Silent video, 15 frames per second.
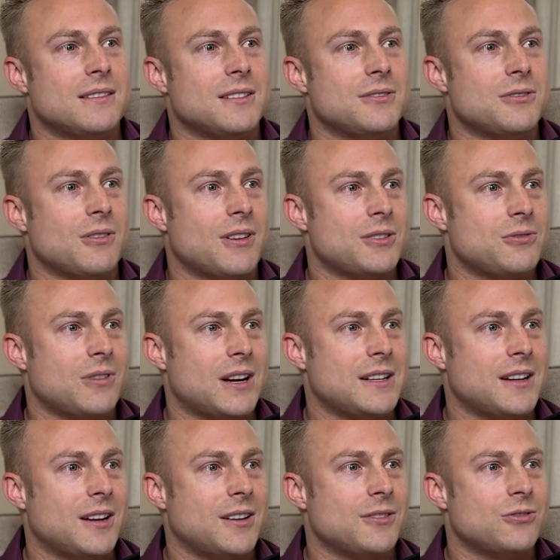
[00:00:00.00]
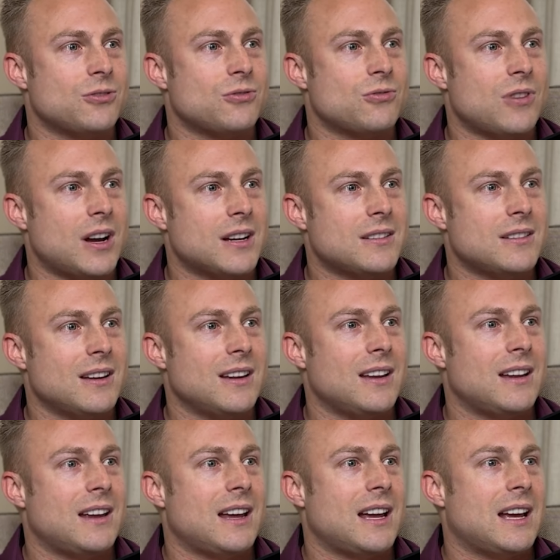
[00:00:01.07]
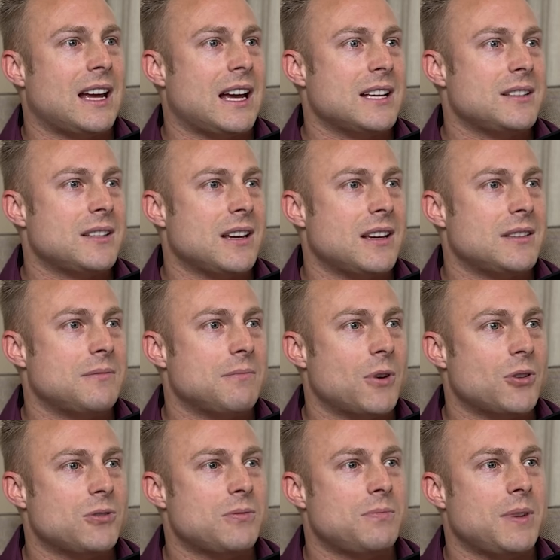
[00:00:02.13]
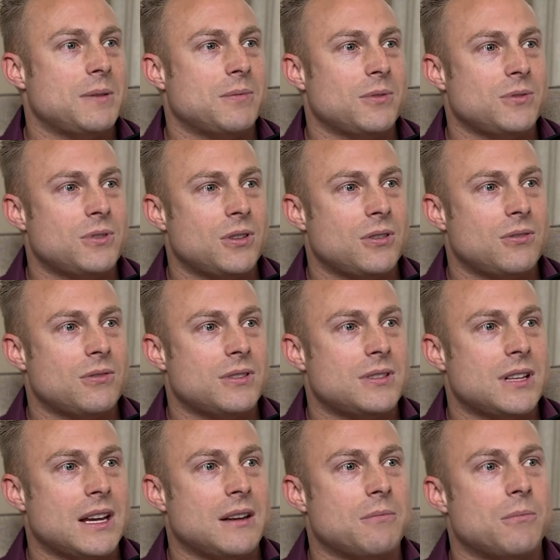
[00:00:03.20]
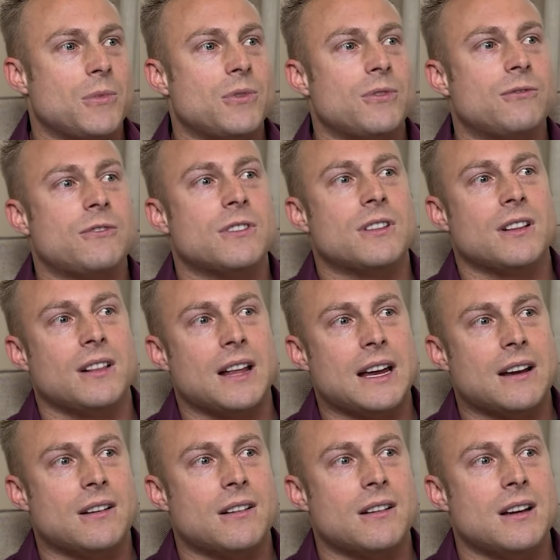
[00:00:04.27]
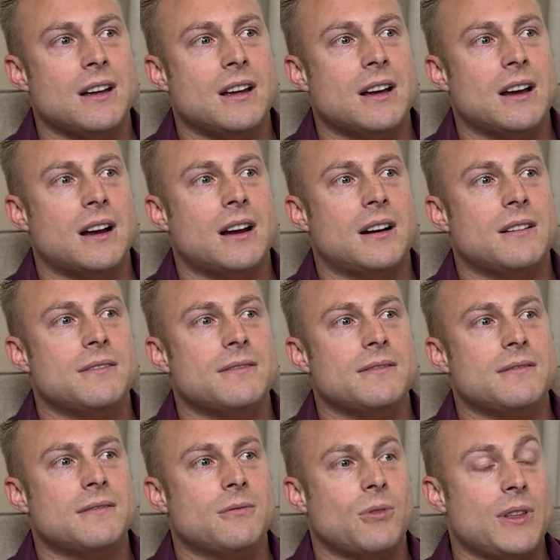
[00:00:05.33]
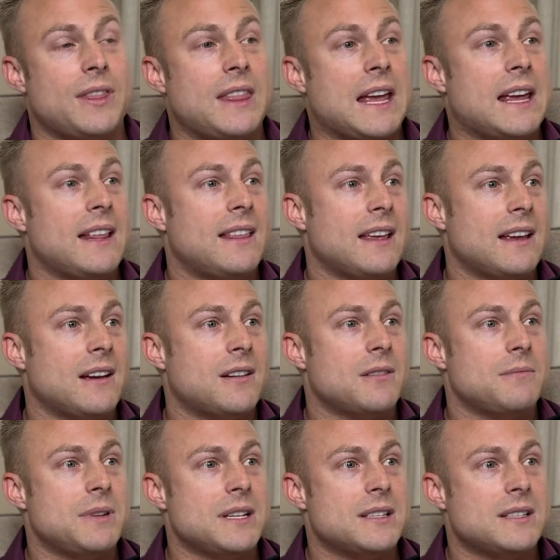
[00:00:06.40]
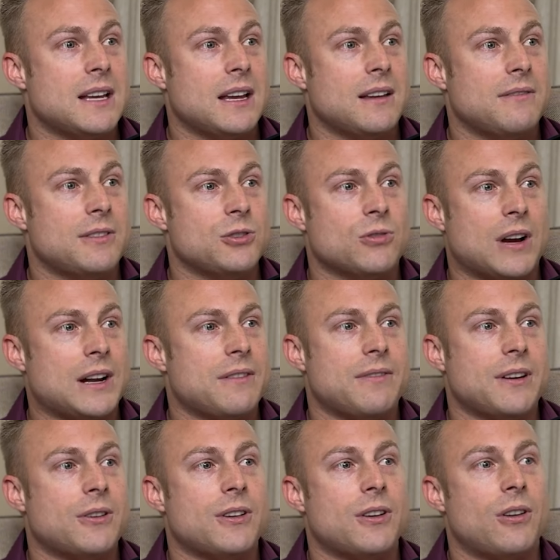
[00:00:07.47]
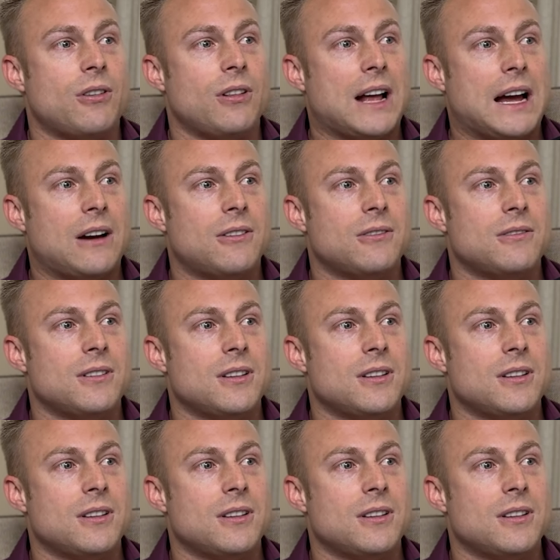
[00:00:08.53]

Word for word: And so I tried to construct, as most people do, is they move to the layer of what they think could be safe and try to figure it all out,